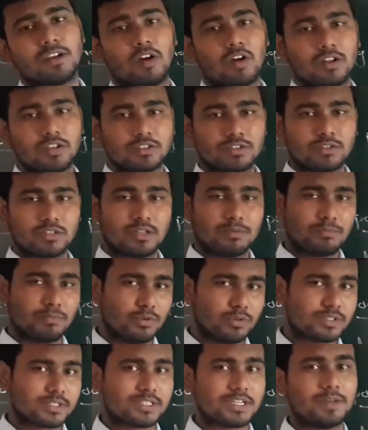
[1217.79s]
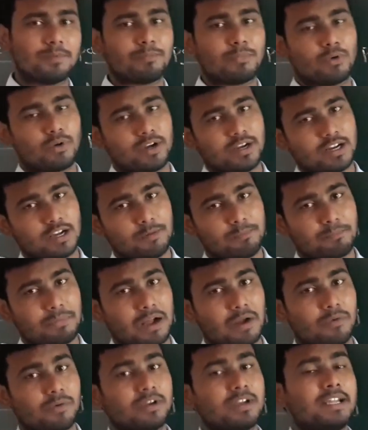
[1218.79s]
also the most important
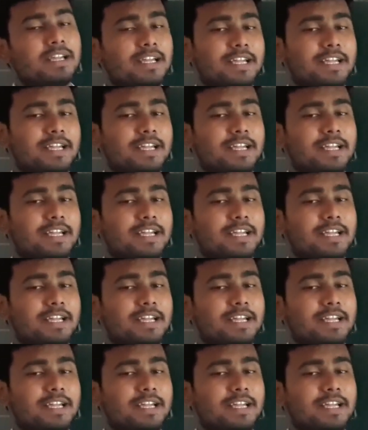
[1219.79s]
compound.